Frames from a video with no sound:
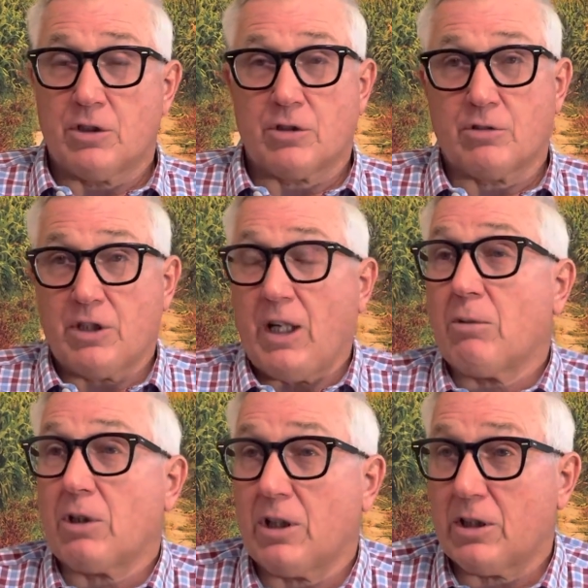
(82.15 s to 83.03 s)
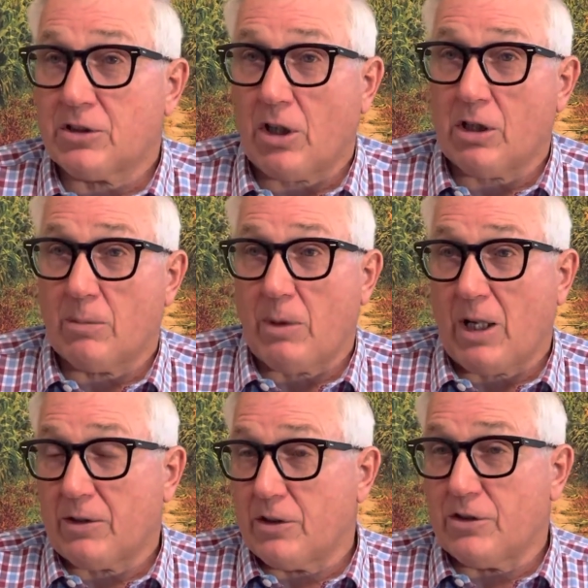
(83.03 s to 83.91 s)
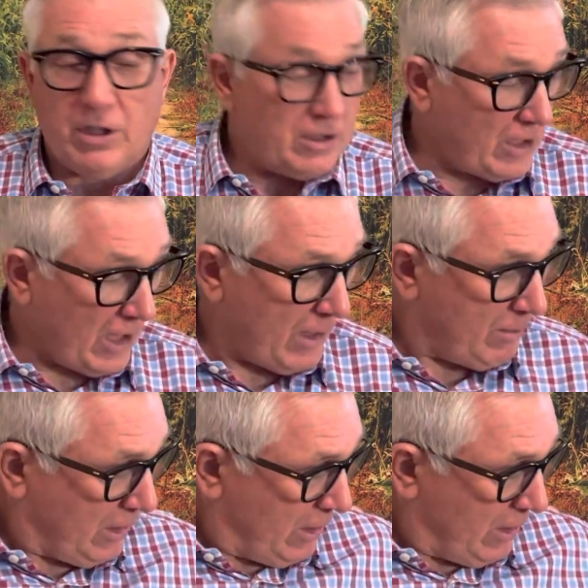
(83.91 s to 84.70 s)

So today we're going to talk about the genotype